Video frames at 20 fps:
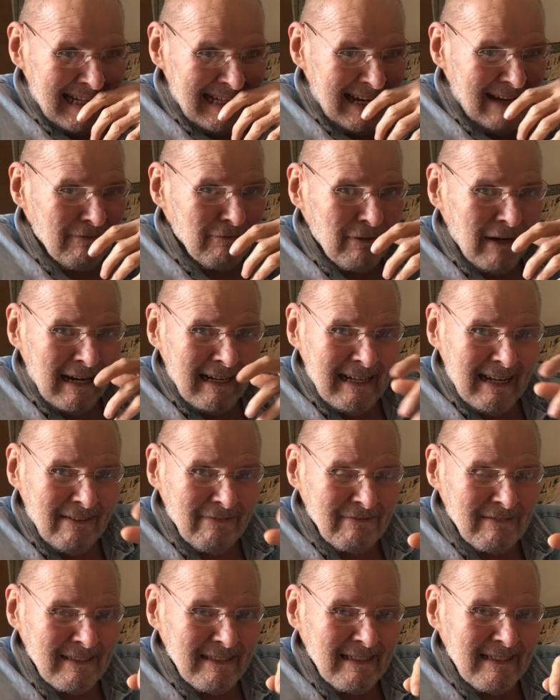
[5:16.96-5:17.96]
after I
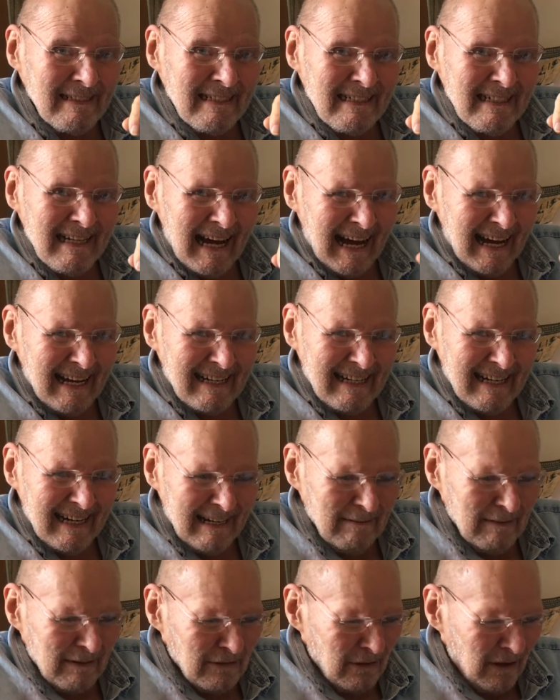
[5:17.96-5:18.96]
left, I
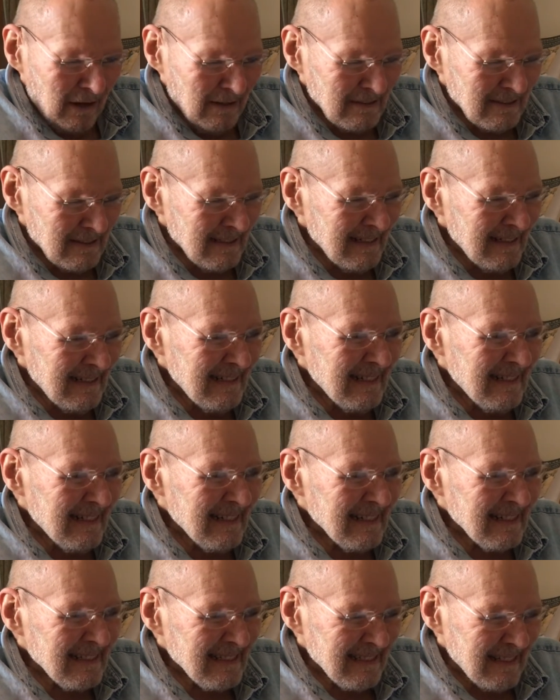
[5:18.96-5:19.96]
came across
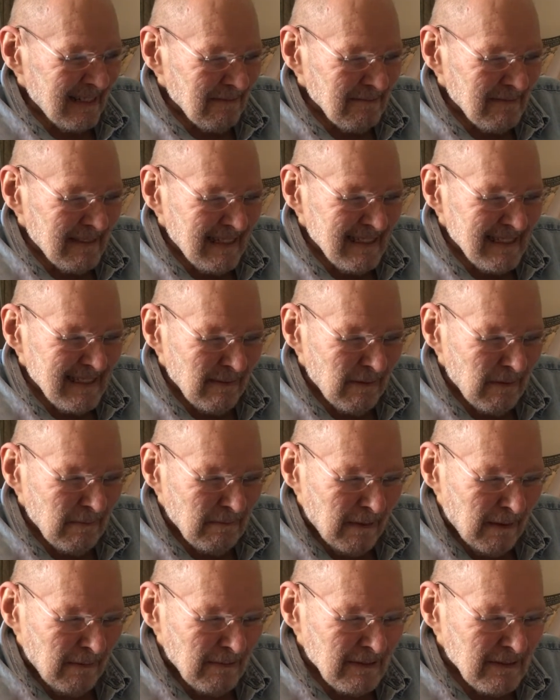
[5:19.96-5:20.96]
some things that were
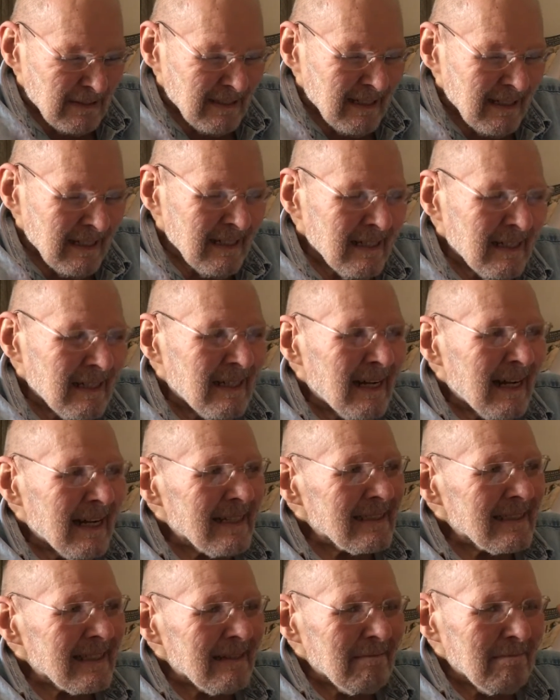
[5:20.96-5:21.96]
published.
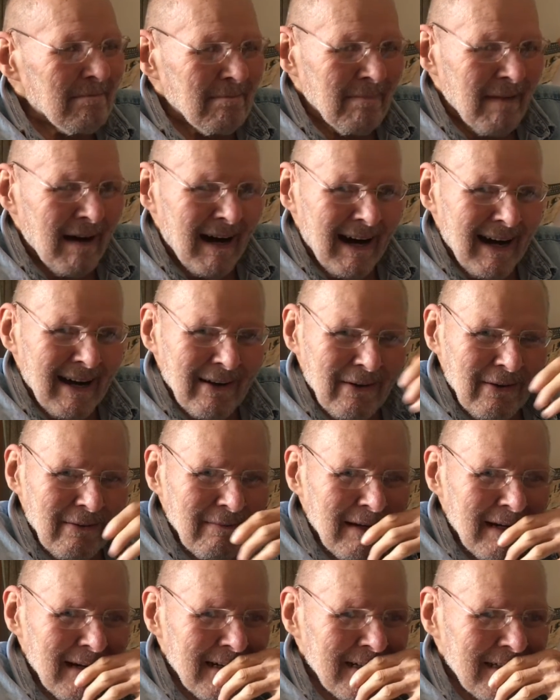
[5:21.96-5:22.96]
I said, my, oh
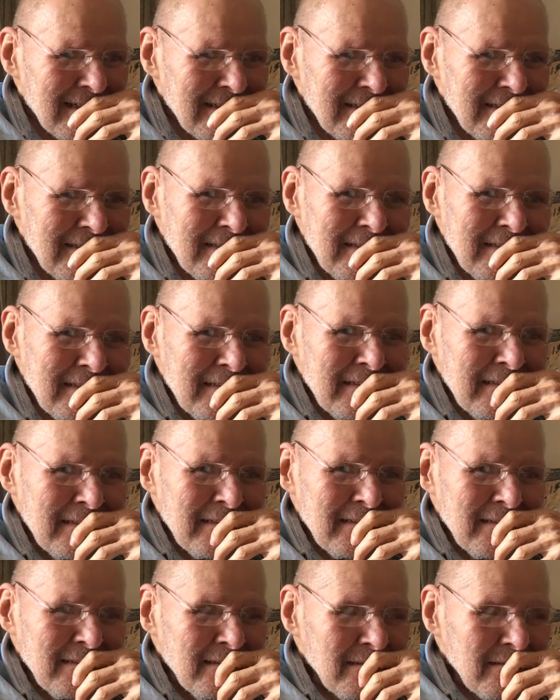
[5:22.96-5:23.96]
my.
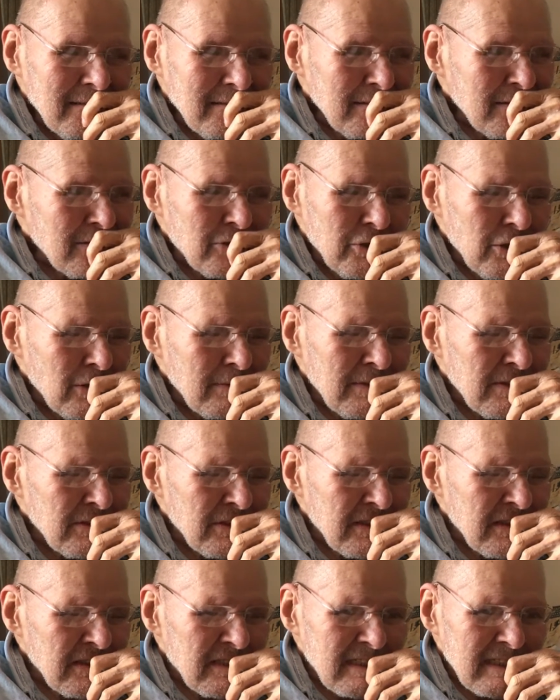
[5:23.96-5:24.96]
The
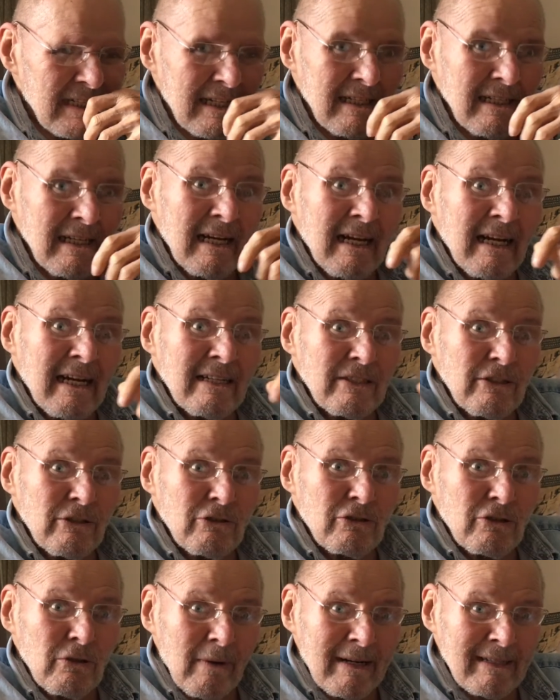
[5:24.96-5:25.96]
Germans just said, they
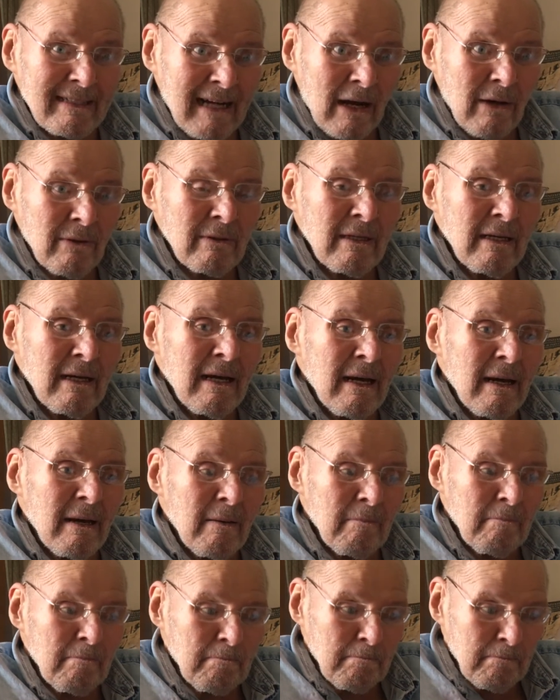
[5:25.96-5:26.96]
used to write down
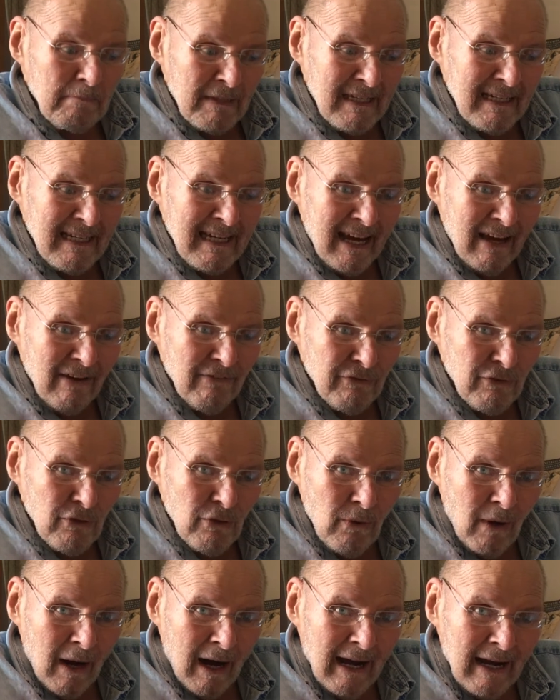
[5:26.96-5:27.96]

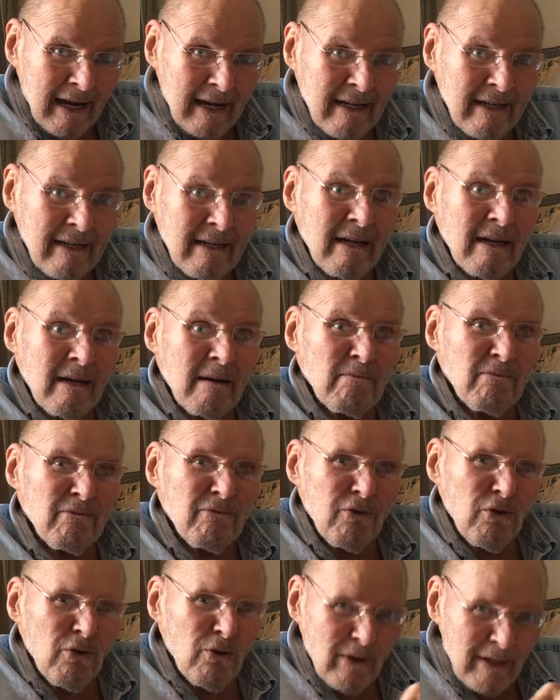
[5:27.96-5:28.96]
PFUI,
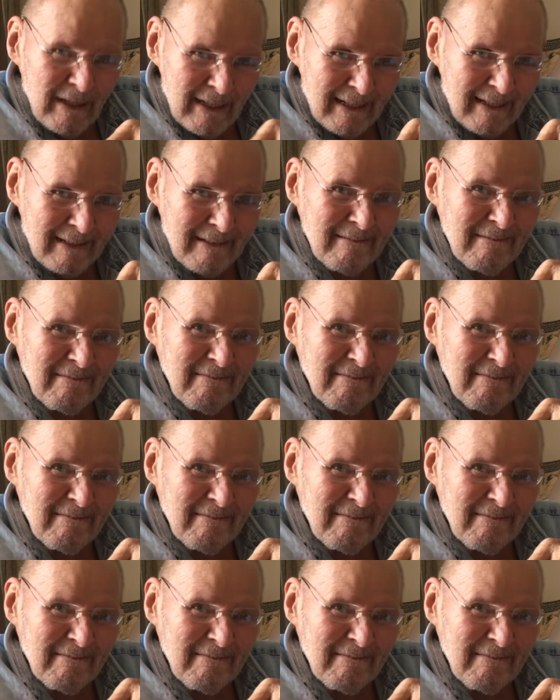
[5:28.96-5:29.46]
FUI,